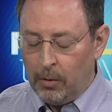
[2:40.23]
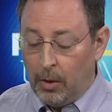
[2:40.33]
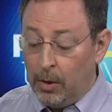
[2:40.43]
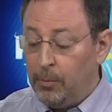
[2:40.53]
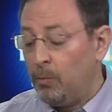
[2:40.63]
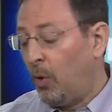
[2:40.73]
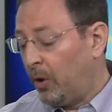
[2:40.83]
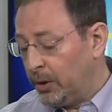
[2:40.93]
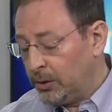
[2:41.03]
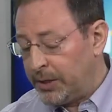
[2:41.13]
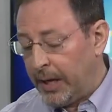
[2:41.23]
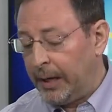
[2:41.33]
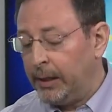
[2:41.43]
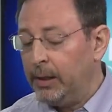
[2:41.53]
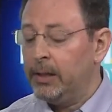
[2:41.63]
on Memorial
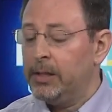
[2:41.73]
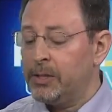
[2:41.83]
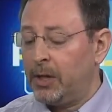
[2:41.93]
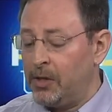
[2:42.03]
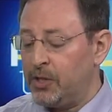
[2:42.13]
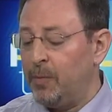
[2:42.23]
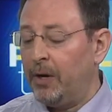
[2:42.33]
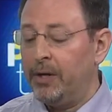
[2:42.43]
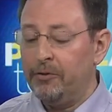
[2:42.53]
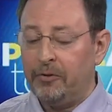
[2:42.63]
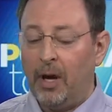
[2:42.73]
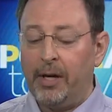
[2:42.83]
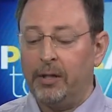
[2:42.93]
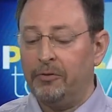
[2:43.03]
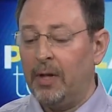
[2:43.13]
Day, it is customary to fly
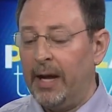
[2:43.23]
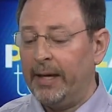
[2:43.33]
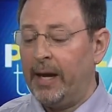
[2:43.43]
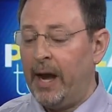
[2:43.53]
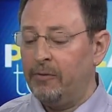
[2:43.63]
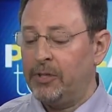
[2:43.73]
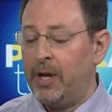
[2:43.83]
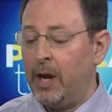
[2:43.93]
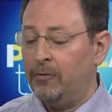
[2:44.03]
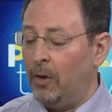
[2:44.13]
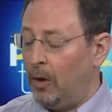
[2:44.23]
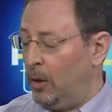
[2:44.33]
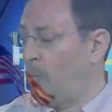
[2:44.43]
your flag at half staff all